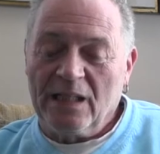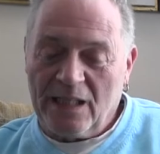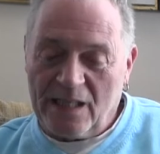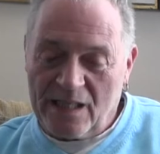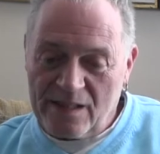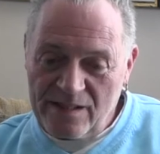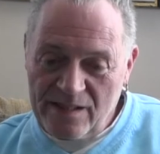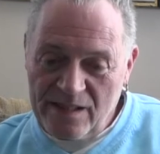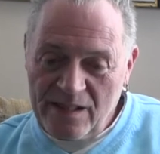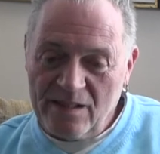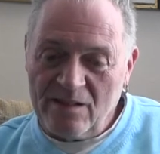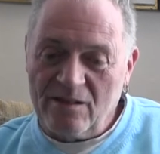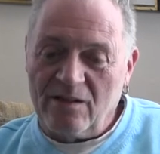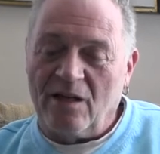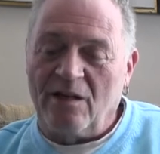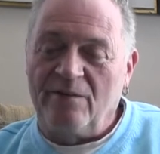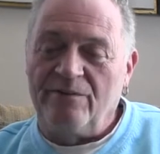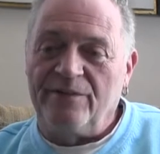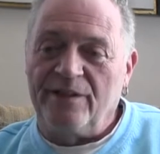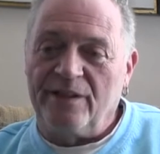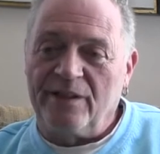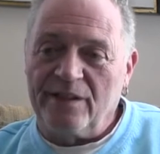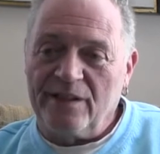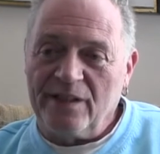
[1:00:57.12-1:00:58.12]
Yes, he
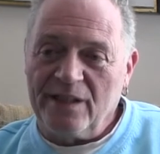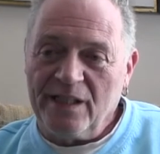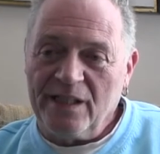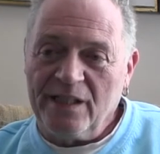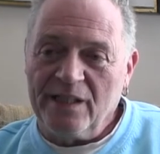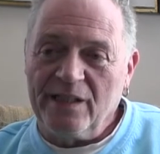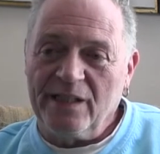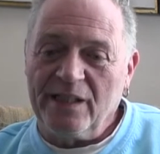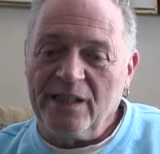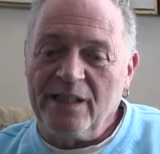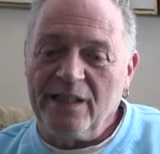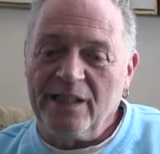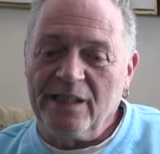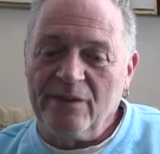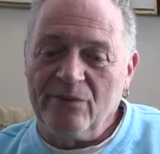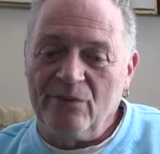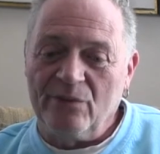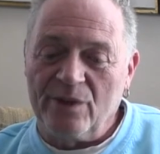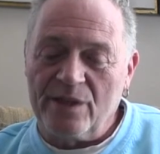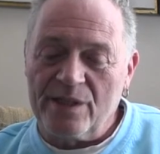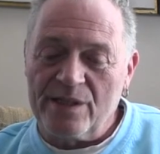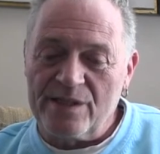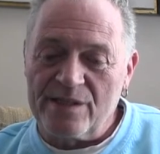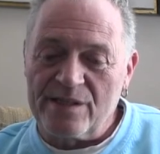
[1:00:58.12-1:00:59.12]
loved it. He he
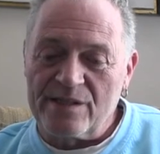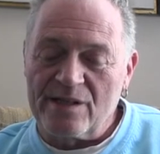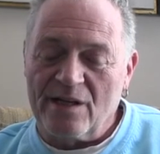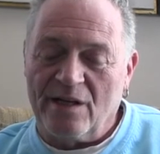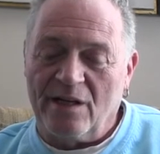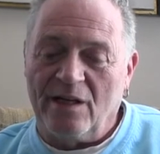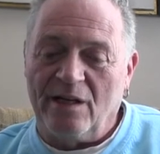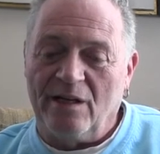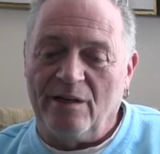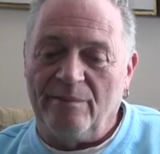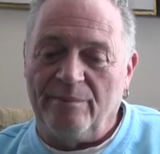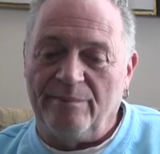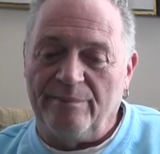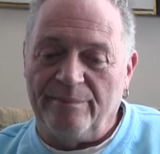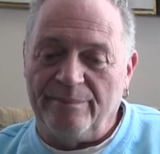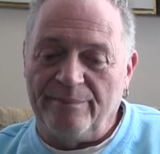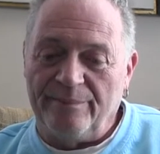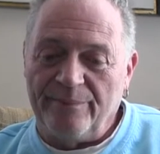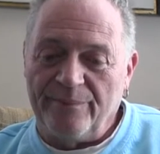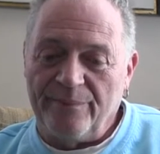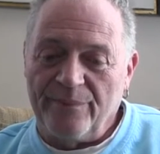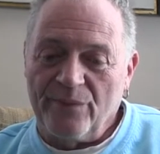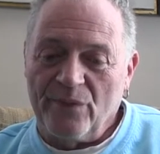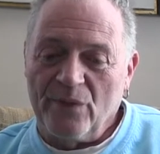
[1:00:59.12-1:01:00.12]
was. Um,
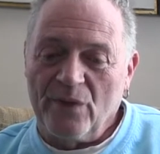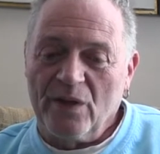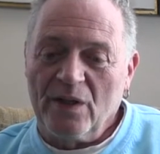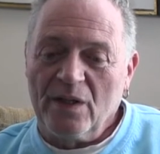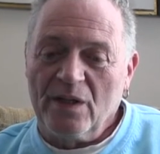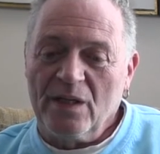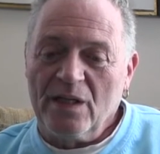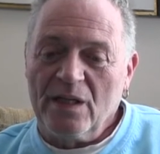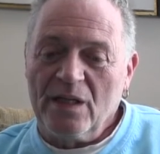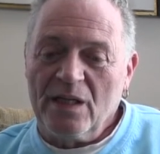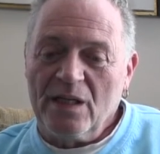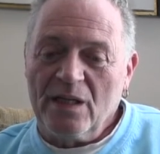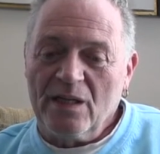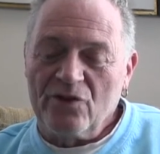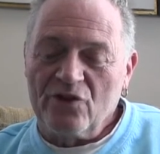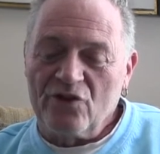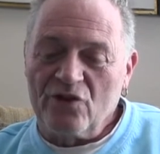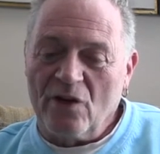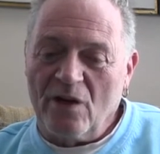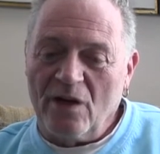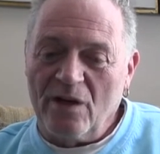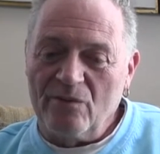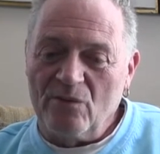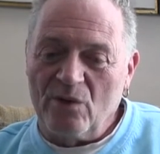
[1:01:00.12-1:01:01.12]

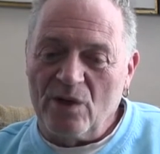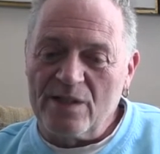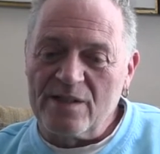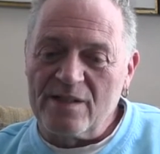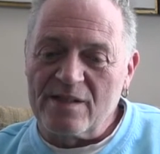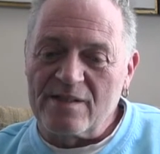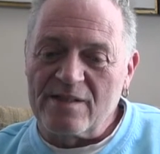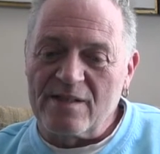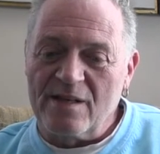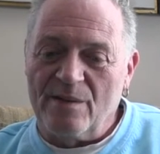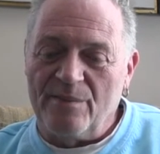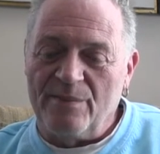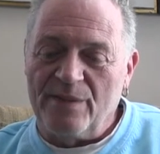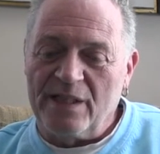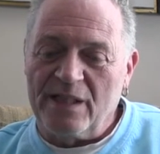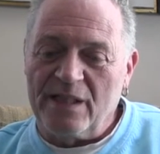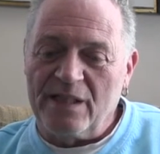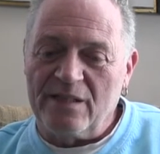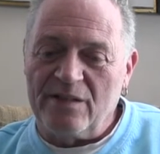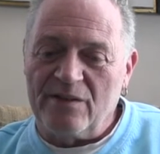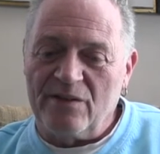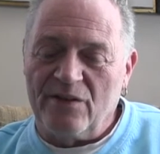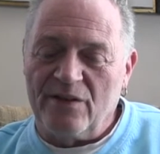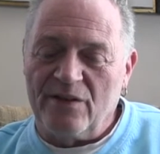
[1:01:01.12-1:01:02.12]
Sean wasn't somebody